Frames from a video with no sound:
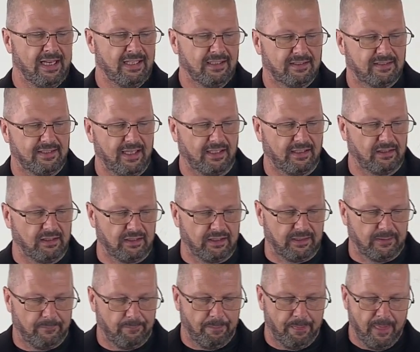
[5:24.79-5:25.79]
Secondly,
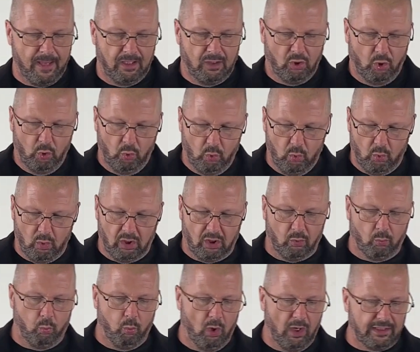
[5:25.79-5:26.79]
who or
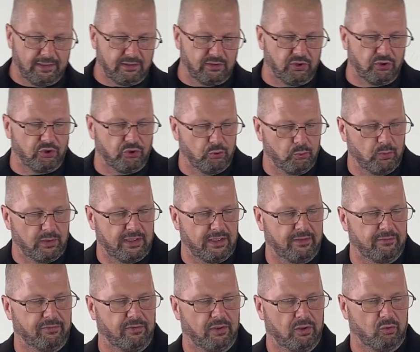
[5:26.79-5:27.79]
what do you
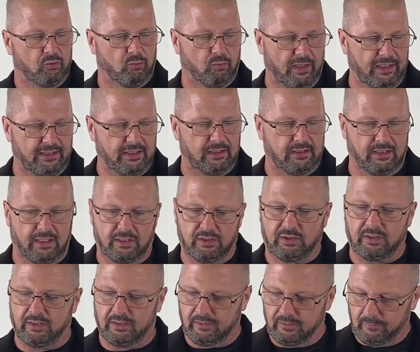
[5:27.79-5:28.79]
give
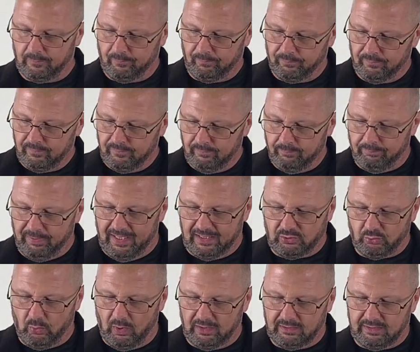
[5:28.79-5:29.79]
recognition? Back
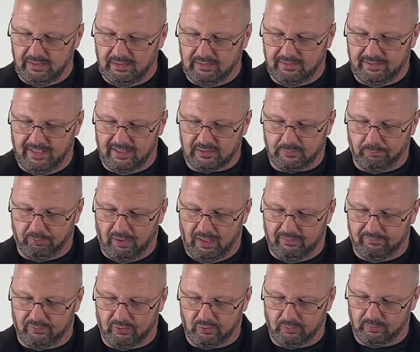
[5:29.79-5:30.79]
to our key text,
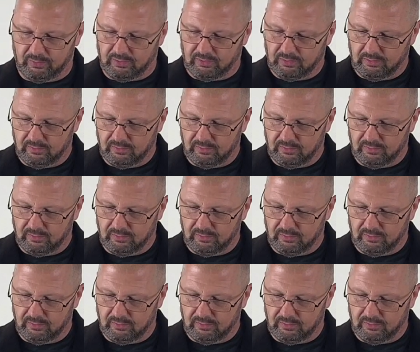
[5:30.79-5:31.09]
Proverbs.